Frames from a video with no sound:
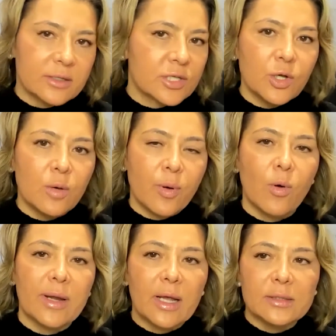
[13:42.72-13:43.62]
to your
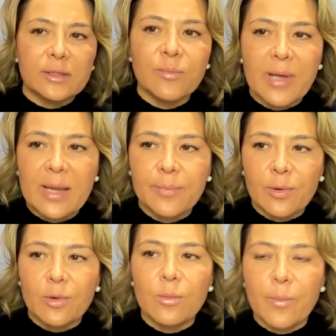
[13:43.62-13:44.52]
point, a lot of
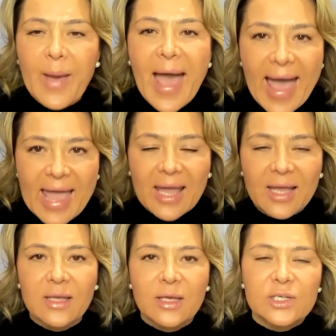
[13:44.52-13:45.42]
people
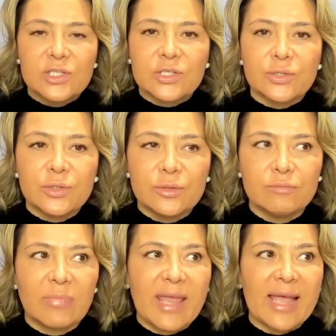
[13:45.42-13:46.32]
pay
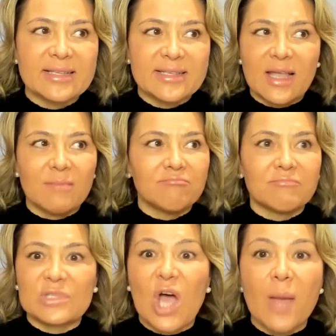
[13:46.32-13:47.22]
to get some
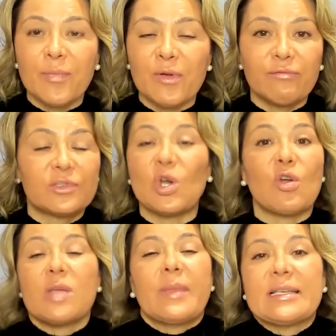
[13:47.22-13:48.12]
type of
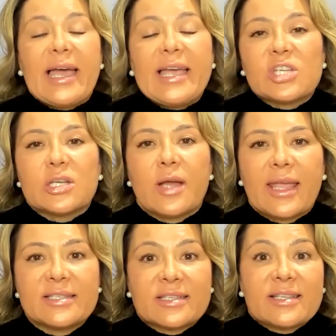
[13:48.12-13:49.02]
documentation, I
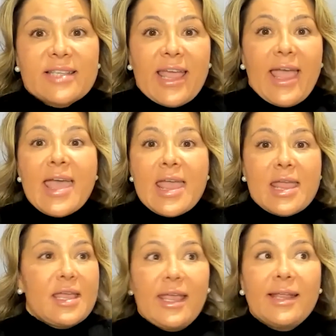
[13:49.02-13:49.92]
guess, to say, hey,
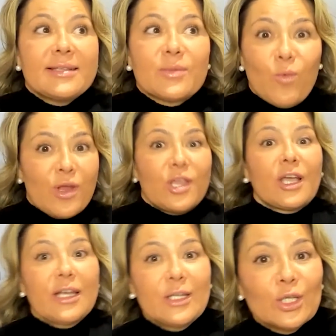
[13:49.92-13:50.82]
here's what you're
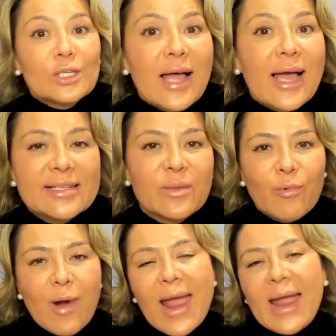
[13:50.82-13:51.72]
going to look like as a
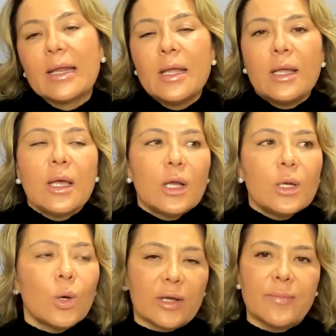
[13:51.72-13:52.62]
brand.
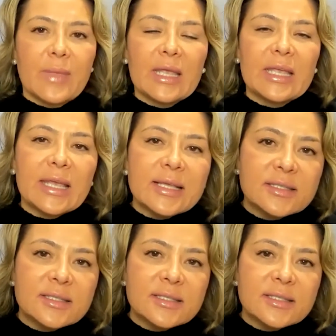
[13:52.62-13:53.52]
Look,
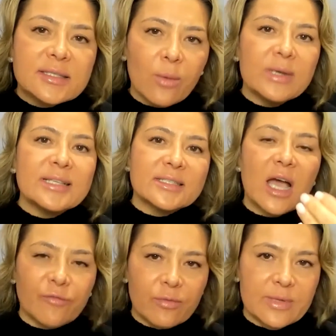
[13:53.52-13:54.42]
I want to
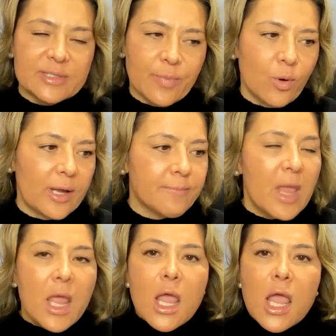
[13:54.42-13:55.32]
start from this point.
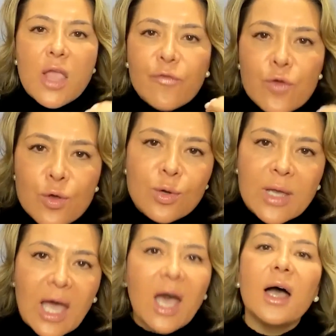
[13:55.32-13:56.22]
If you
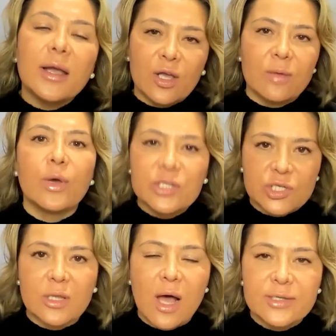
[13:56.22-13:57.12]
can't
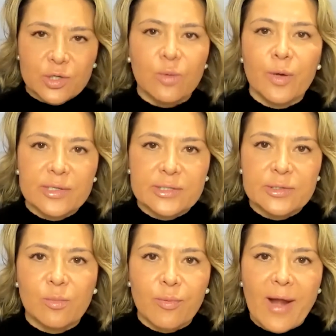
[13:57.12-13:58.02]
commercialize your
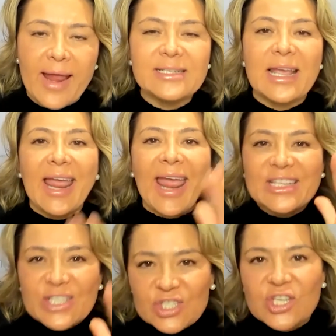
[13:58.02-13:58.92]
personal brand,
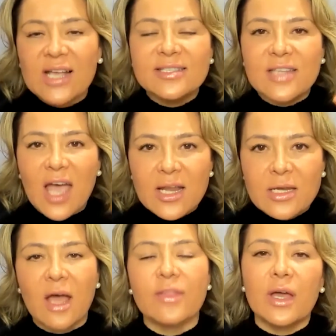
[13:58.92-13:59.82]
it's just
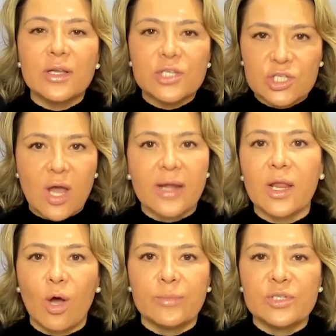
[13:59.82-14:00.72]
another
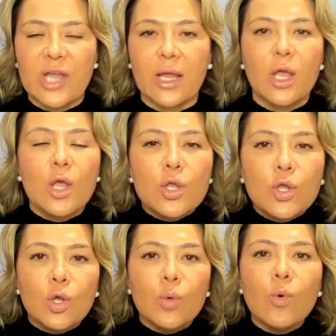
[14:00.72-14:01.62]
shiny object.
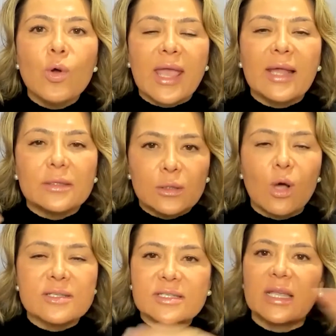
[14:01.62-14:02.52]
You will get
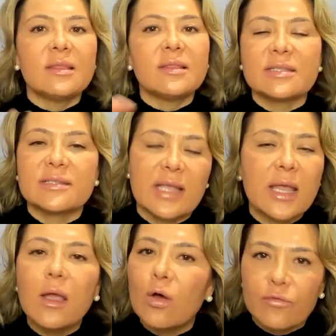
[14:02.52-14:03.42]
lost in the
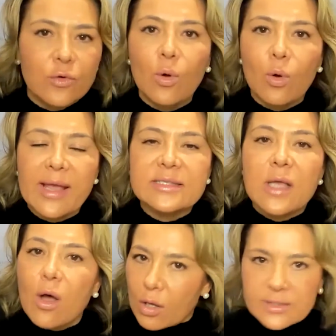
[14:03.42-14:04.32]
sea of noise
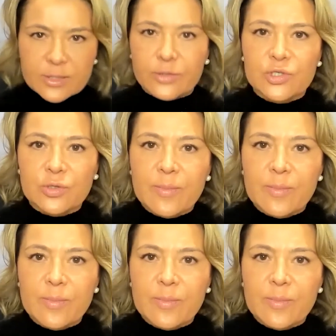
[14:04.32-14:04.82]
on social